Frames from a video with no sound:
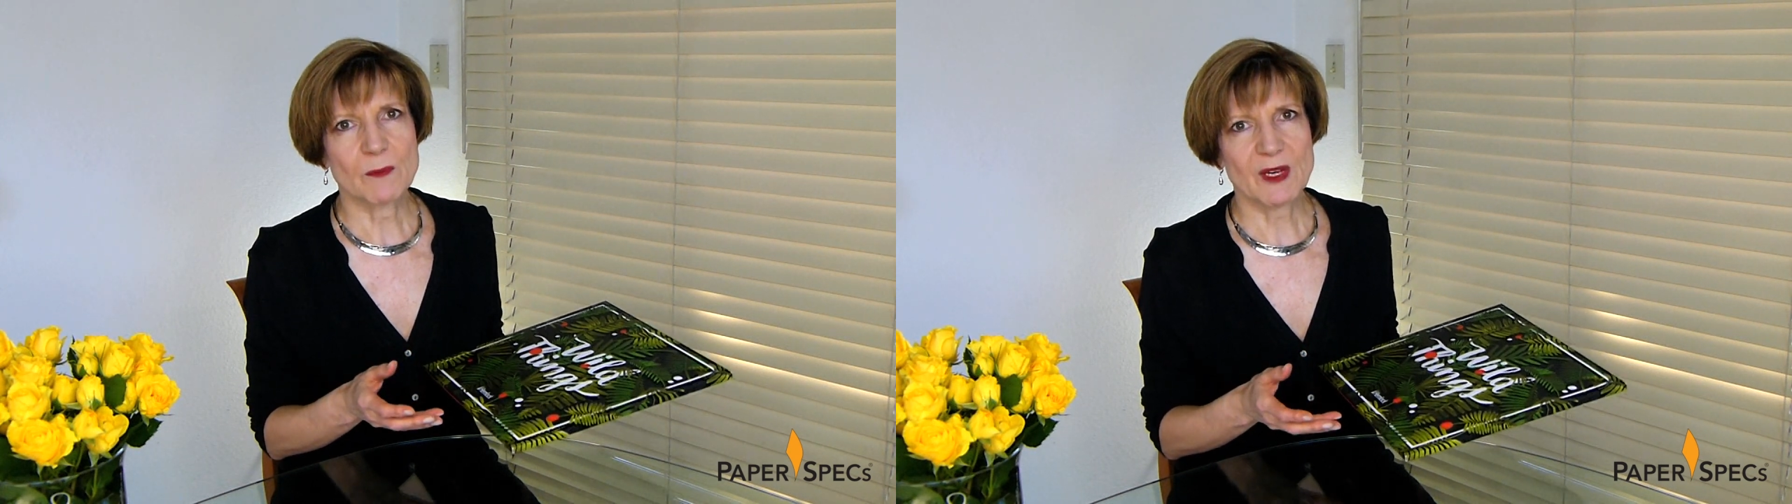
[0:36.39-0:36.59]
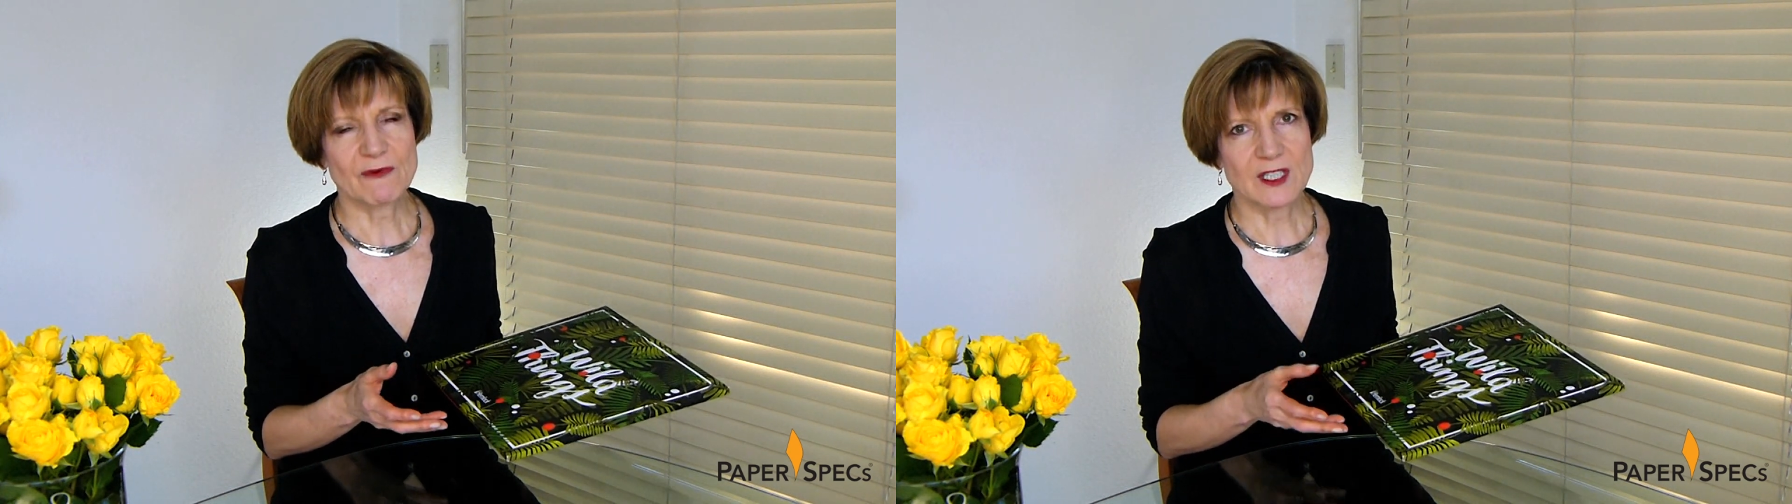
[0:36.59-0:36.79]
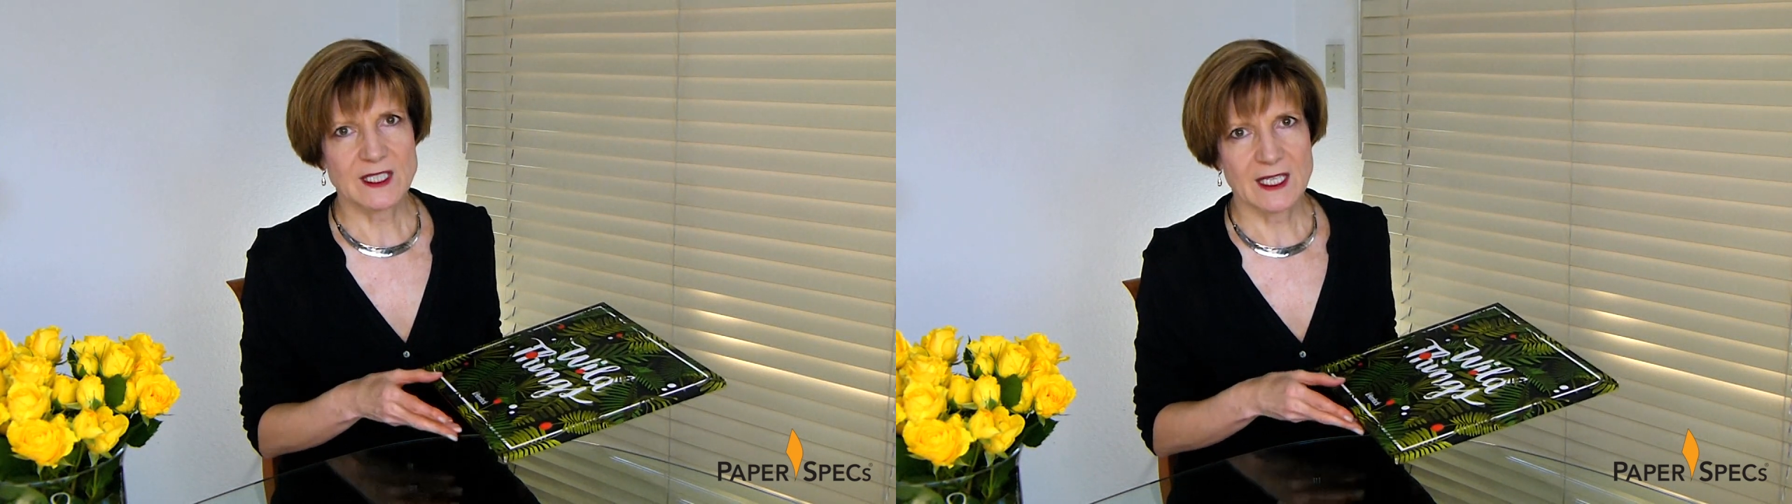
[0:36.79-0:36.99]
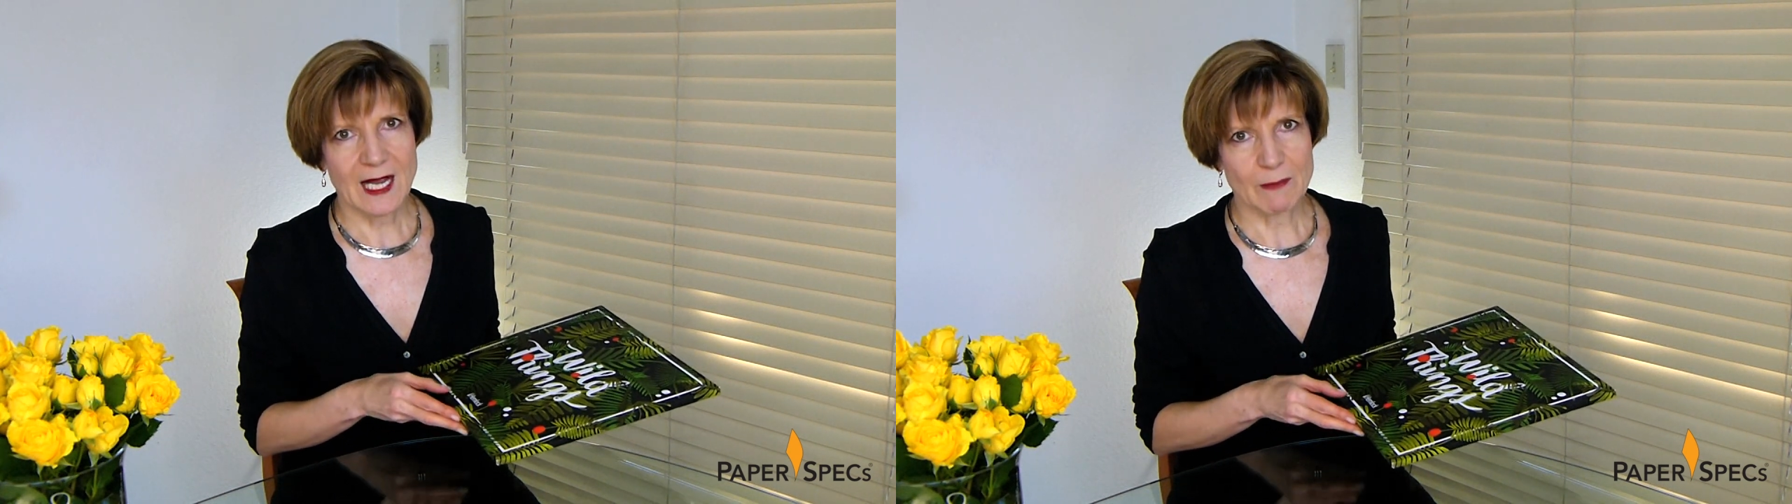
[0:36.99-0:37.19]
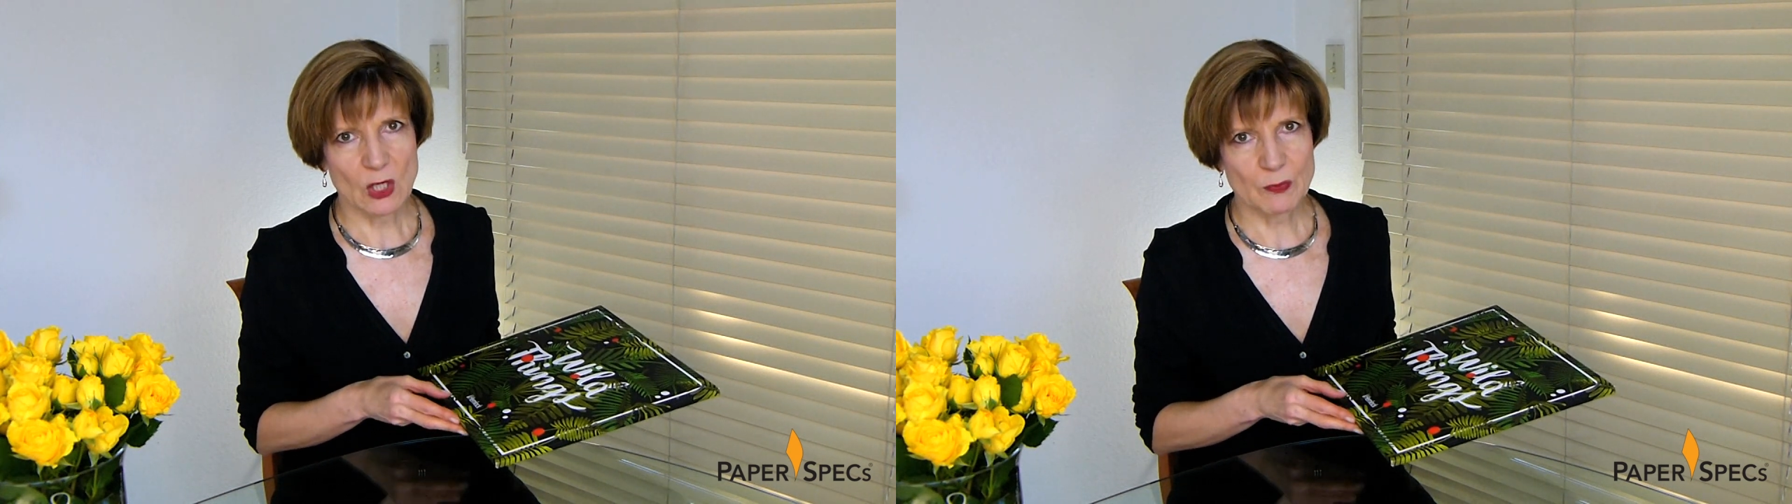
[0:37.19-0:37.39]
my friends at
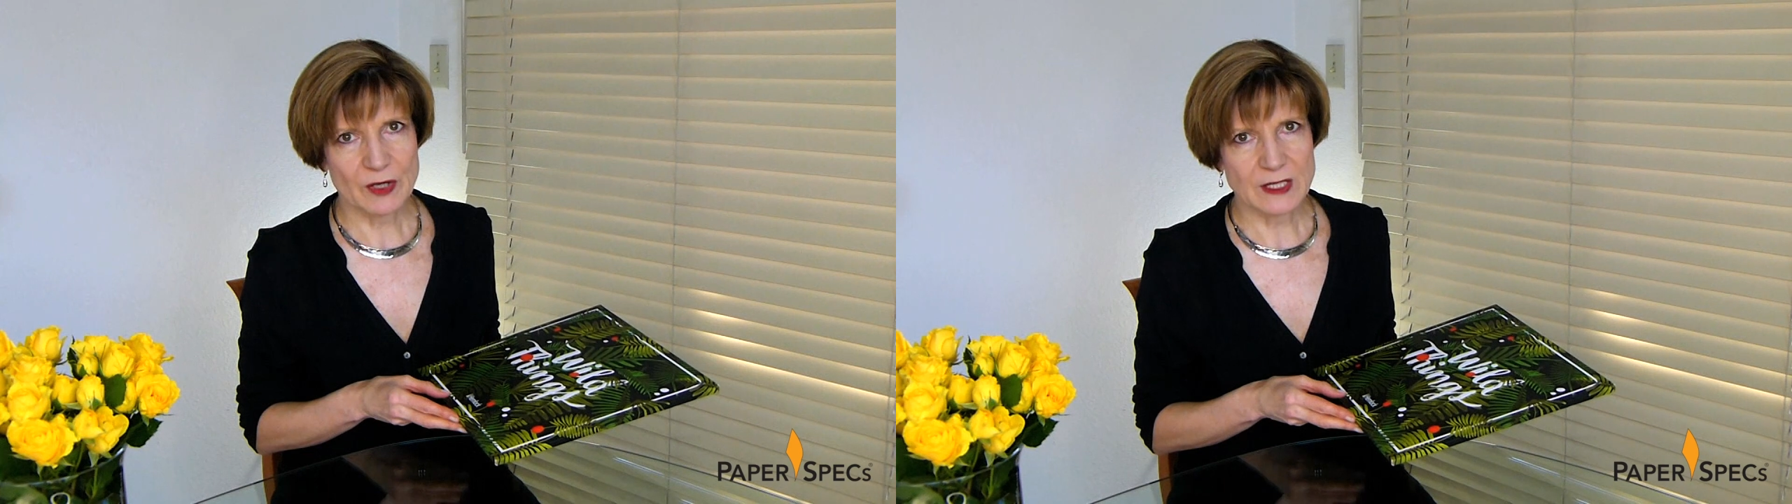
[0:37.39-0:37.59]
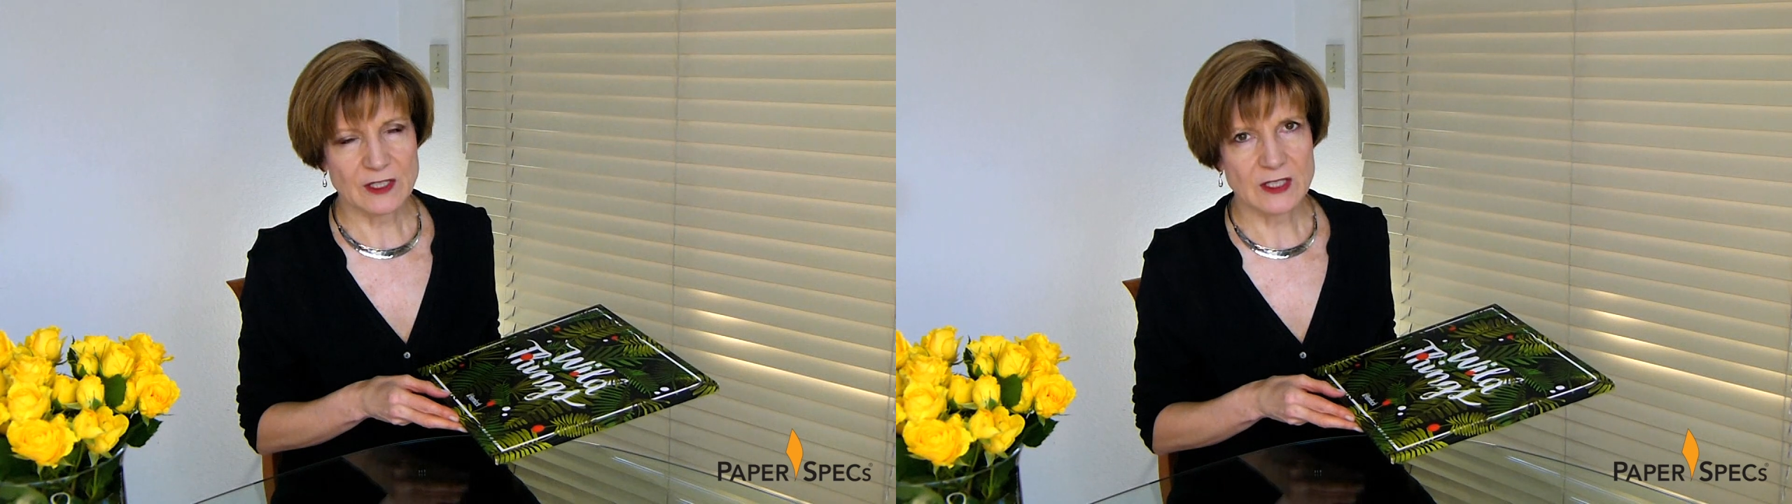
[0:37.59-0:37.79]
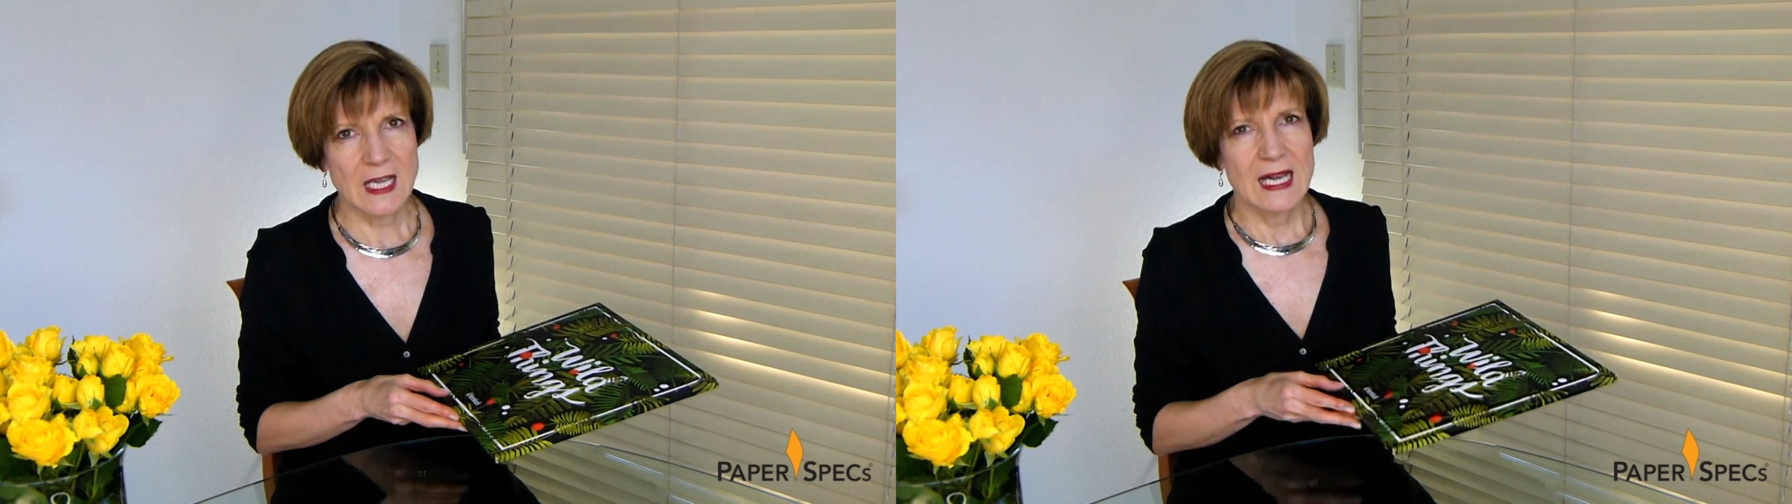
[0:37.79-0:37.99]
Hemlock printers.